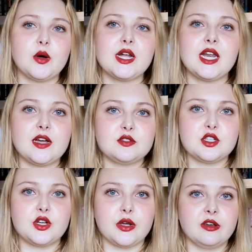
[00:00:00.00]
I'd love
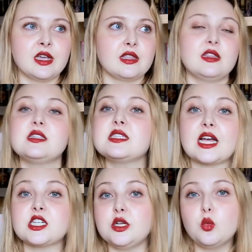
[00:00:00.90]
to know that this is
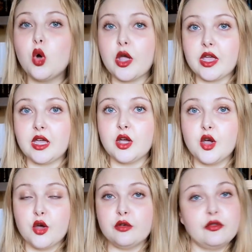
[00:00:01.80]
actually working
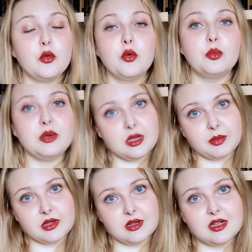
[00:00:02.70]
for
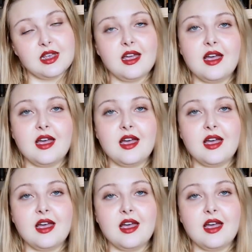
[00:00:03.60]
people.